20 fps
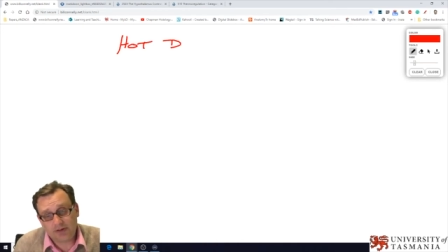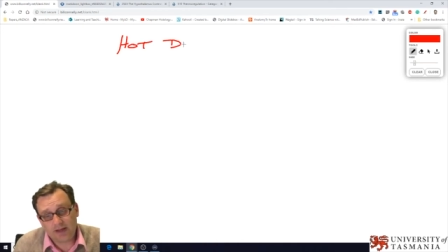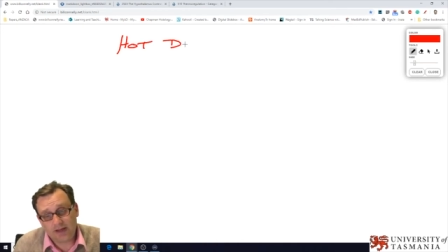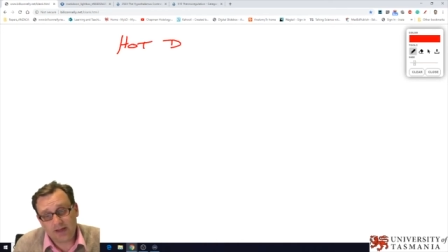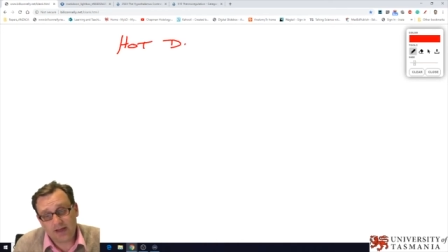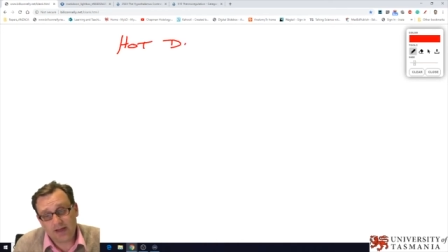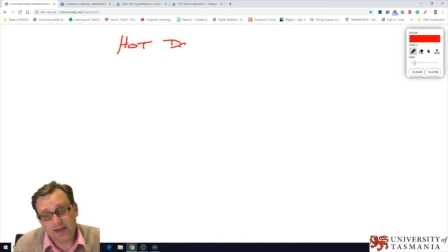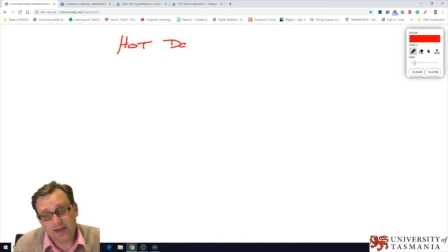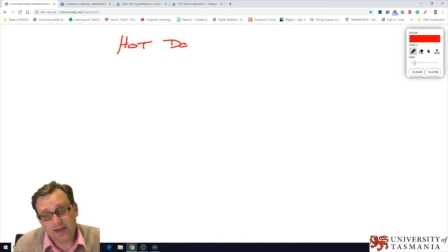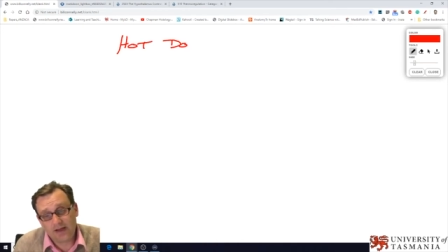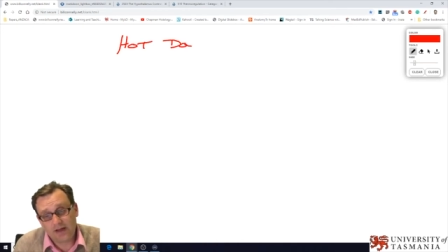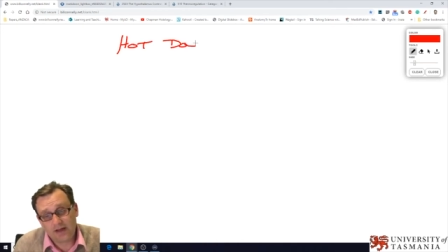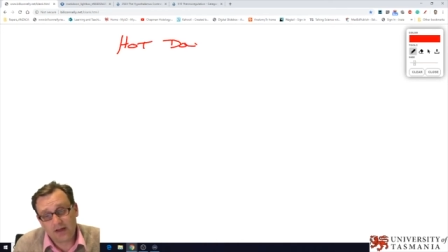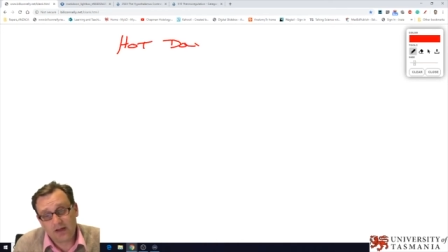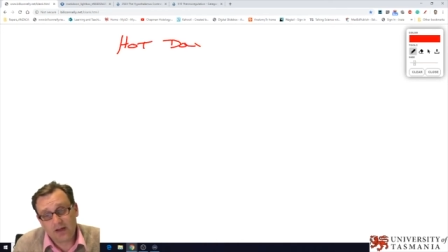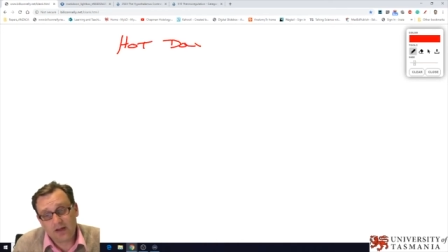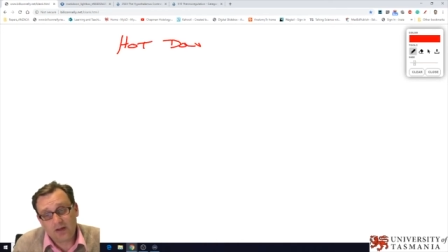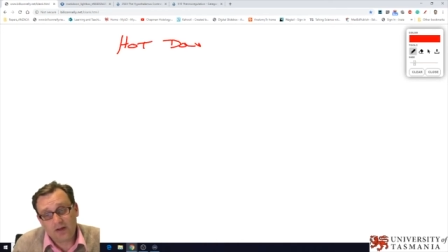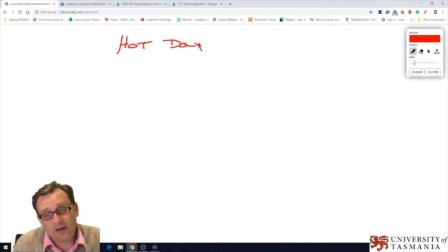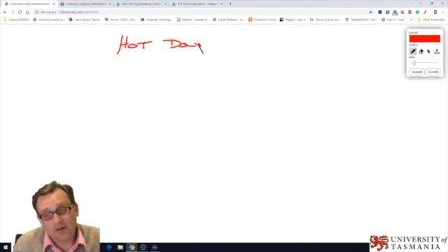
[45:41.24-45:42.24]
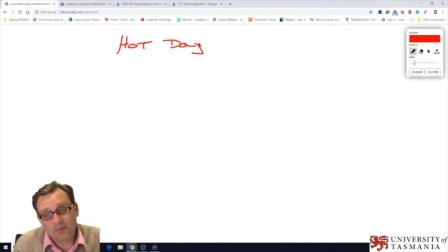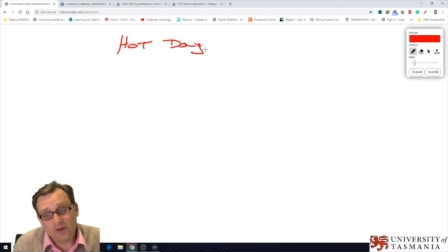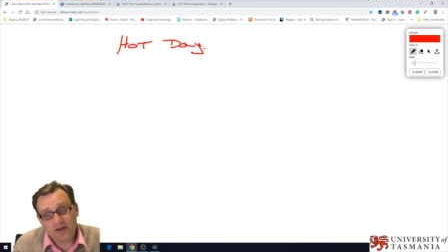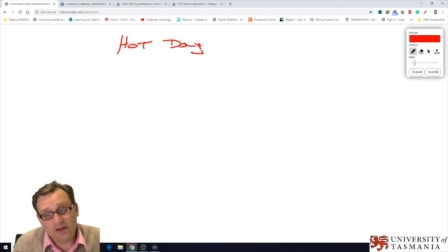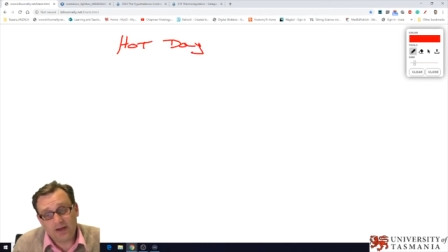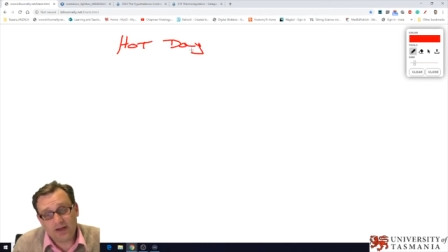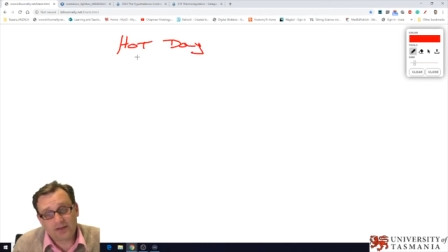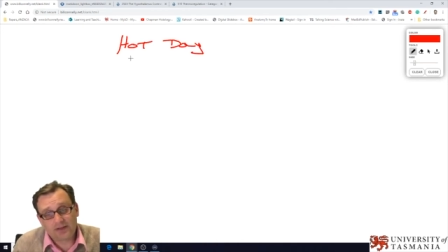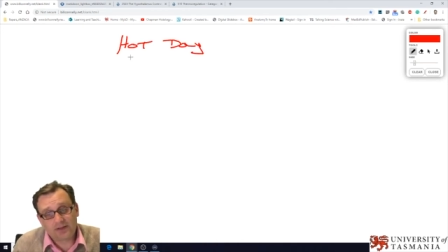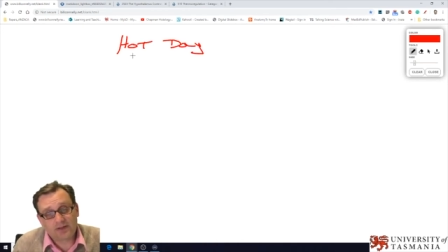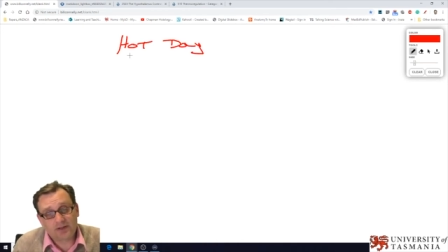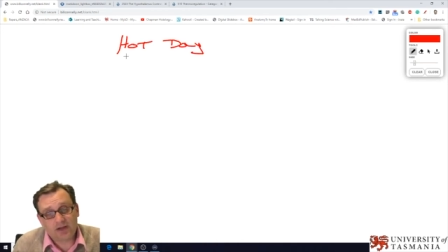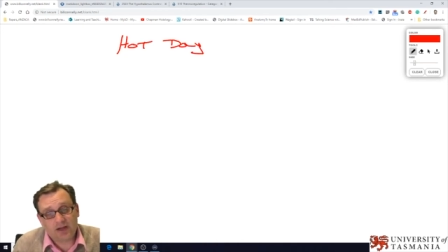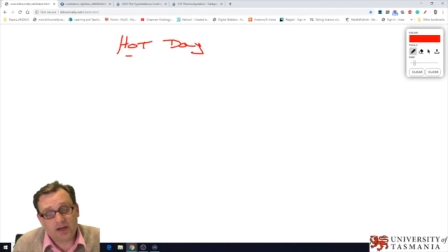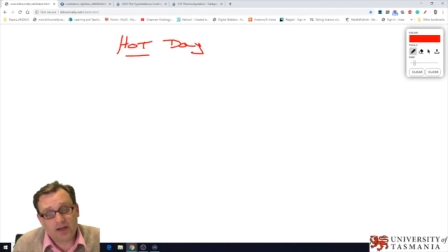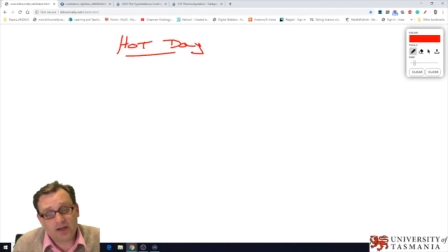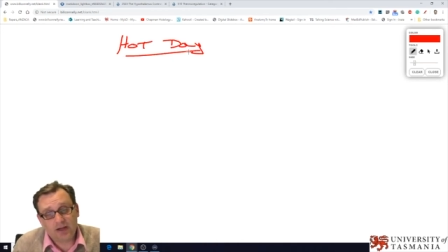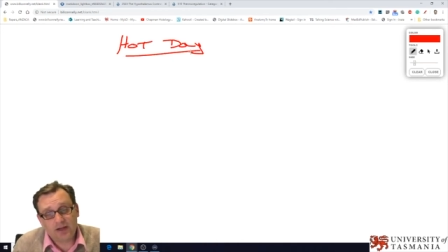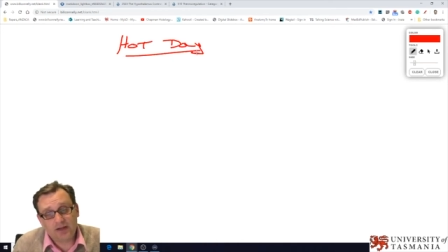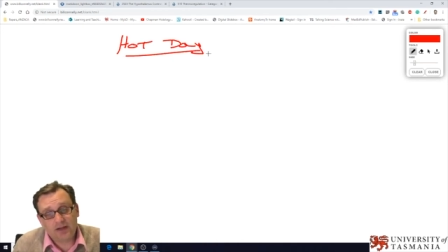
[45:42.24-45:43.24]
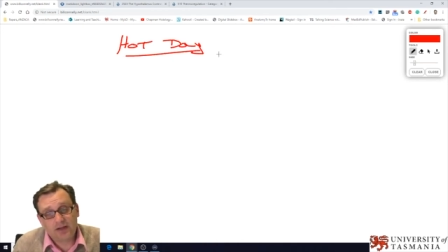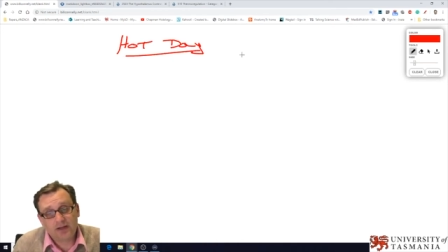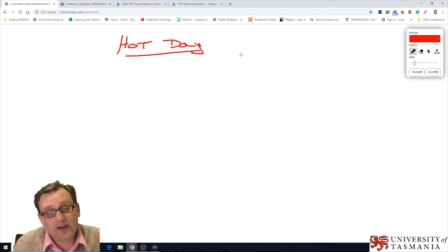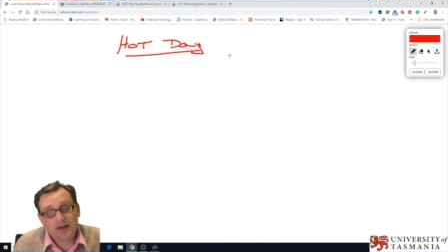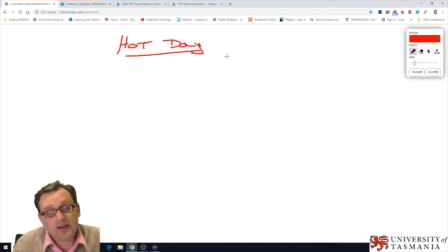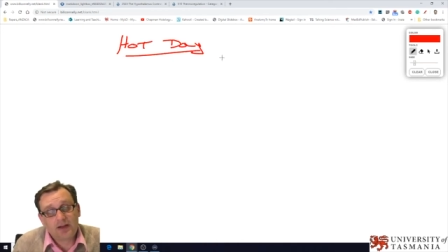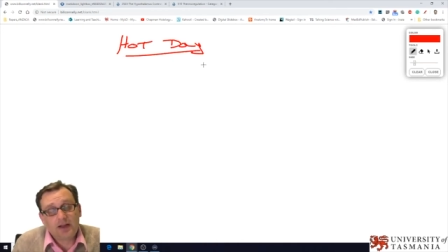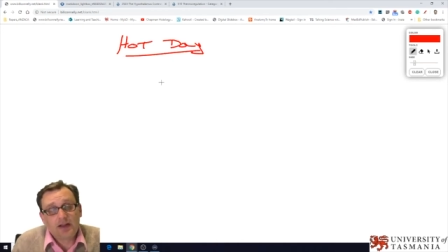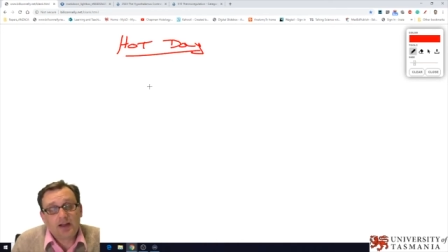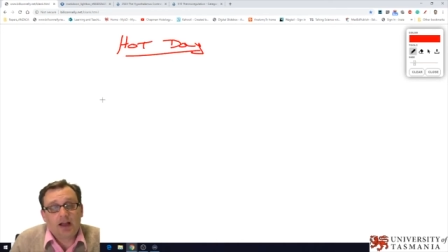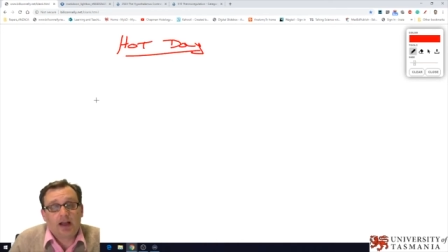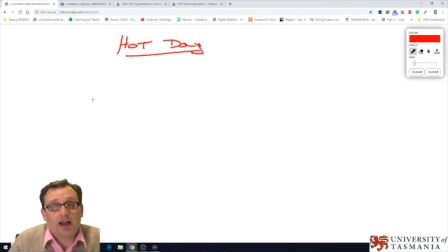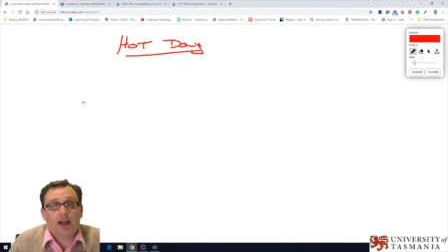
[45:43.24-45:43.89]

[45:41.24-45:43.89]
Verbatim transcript: Hot day been outside.